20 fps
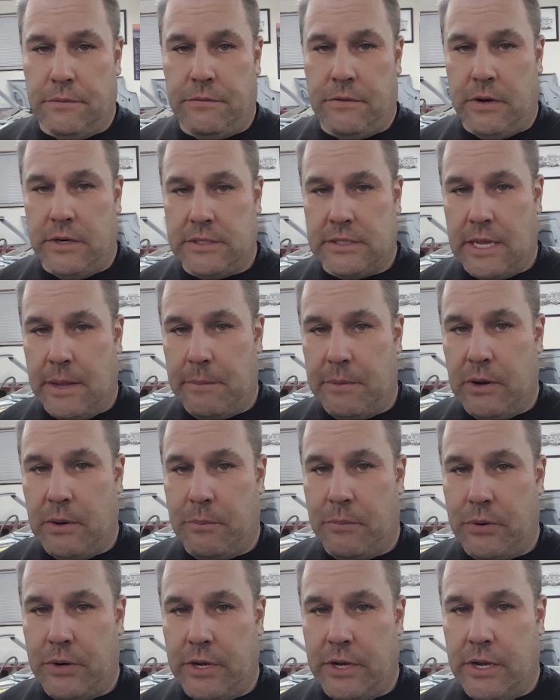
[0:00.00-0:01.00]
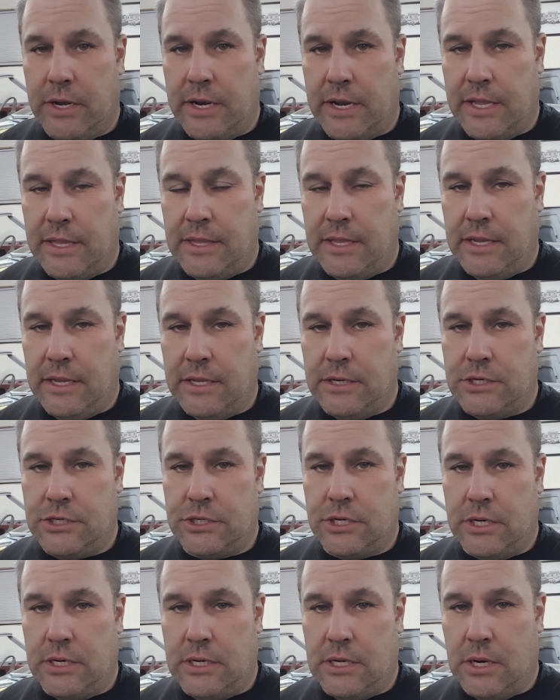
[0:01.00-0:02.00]
far it's coming out pretty good. I think it
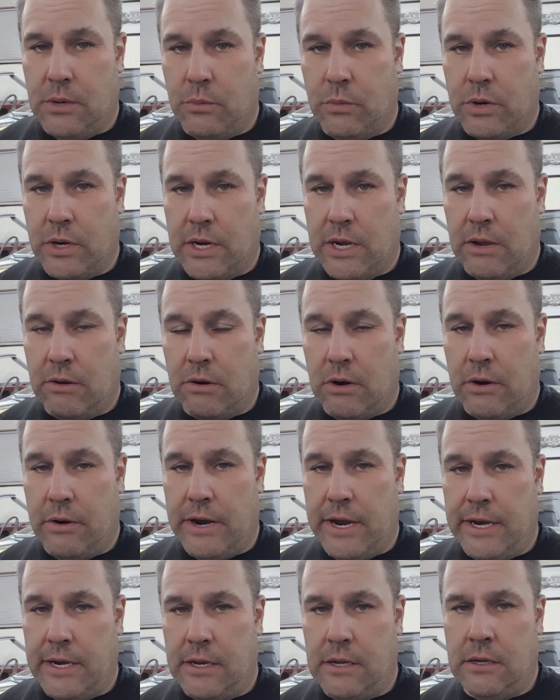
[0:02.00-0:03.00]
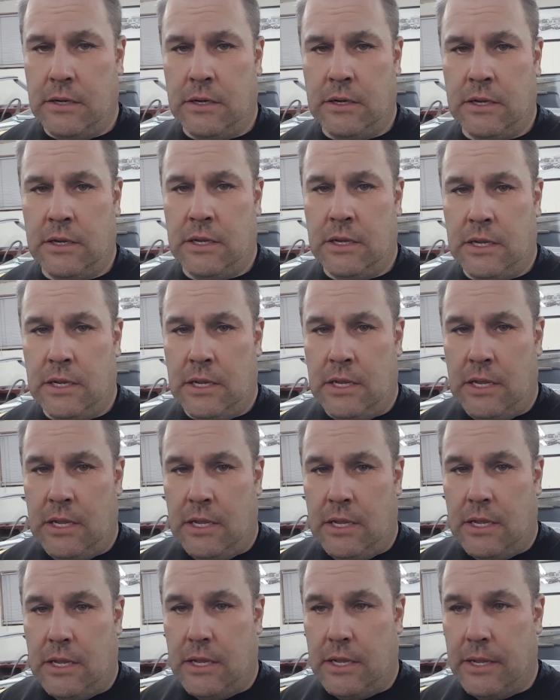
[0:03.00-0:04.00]
should work out all right.
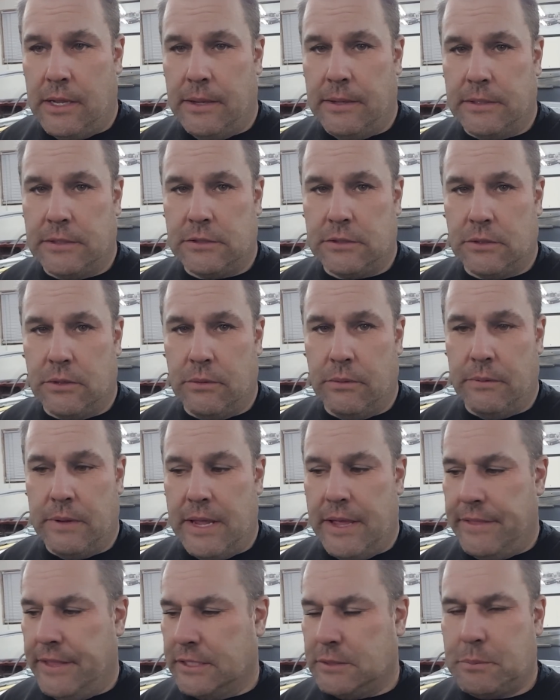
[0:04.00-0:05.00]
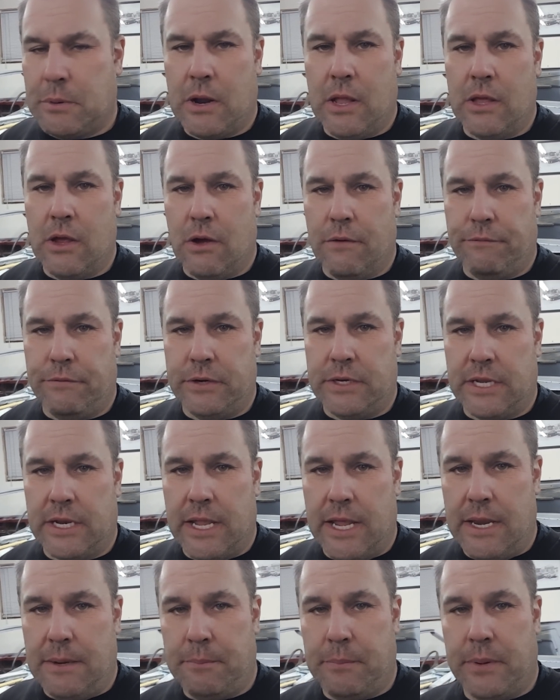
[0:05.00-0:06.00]
So yeah, that's probably all for
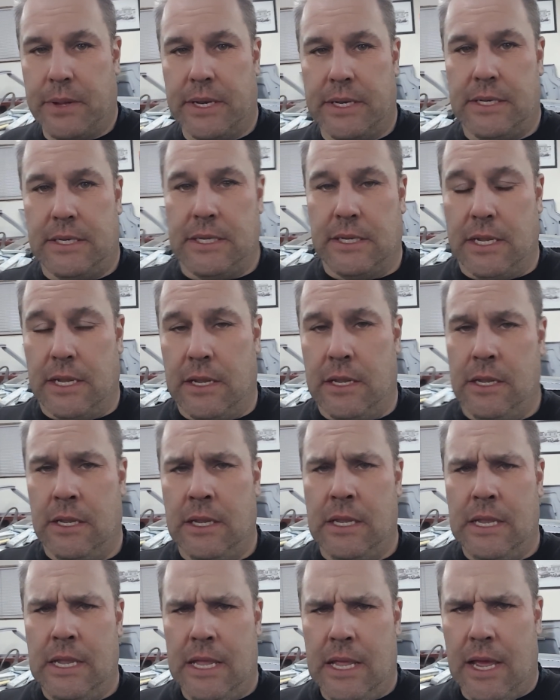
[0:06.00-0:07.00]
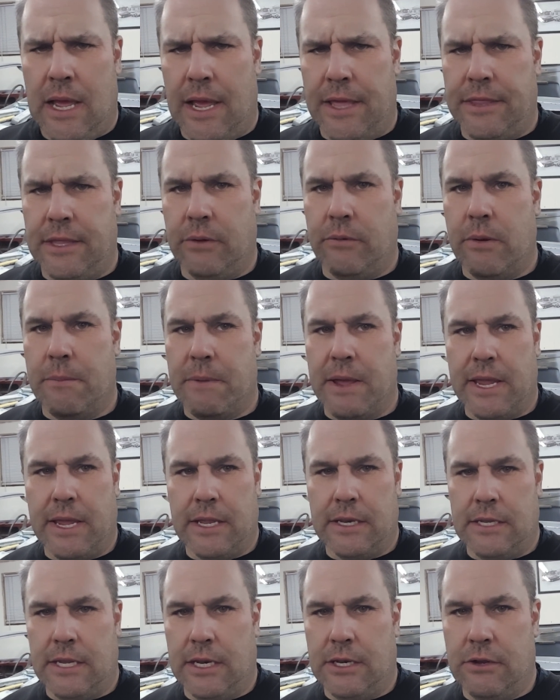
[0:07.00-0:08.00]
tonight, but I think we might
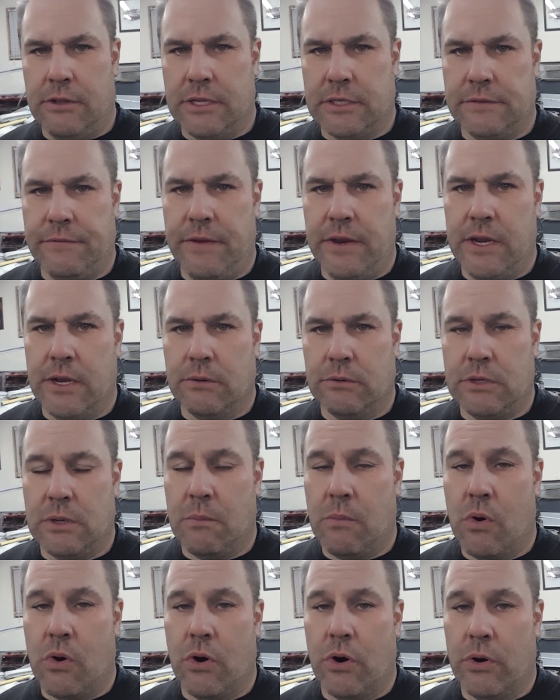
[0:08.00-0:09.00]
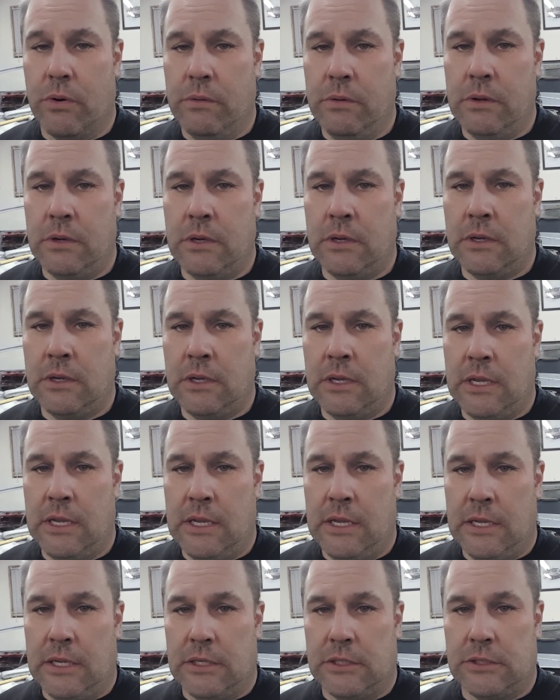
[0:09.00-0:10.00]
continue this video tomorrow.
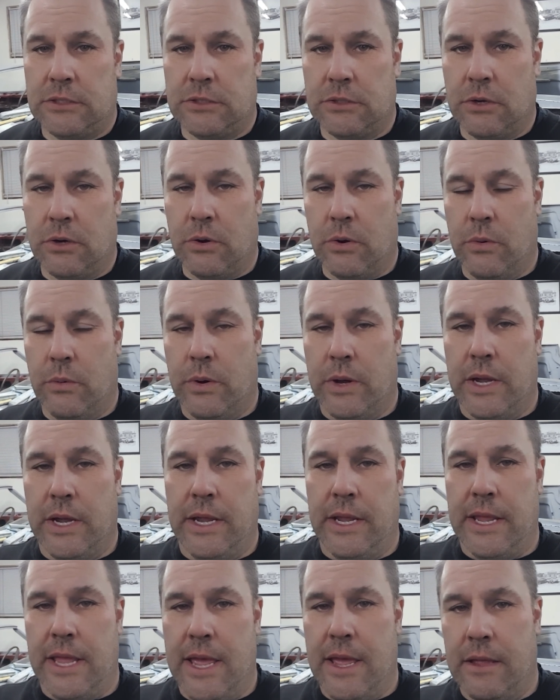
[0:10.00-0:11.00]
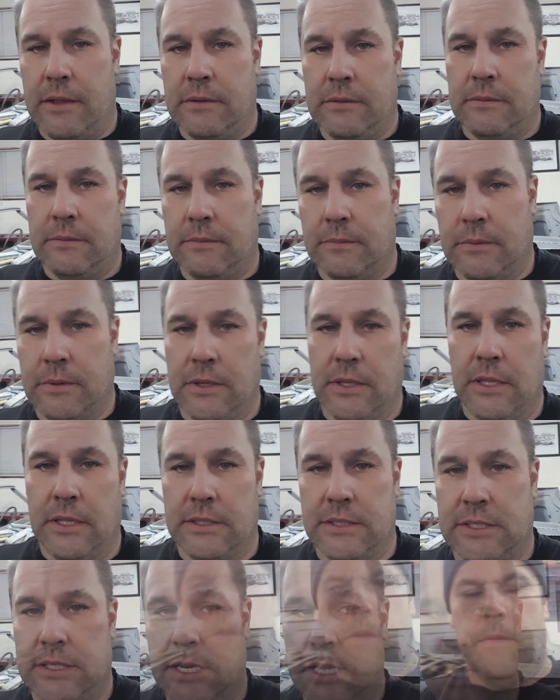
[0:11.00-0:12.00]
So yeah,
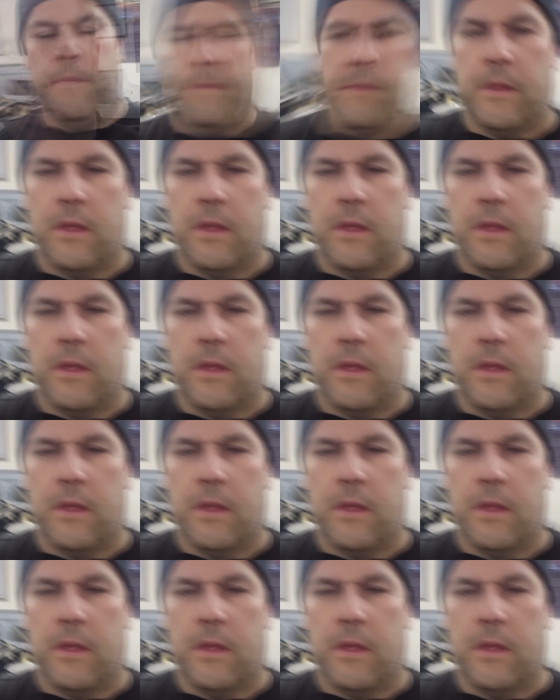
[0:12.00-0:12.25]
we'll see you later.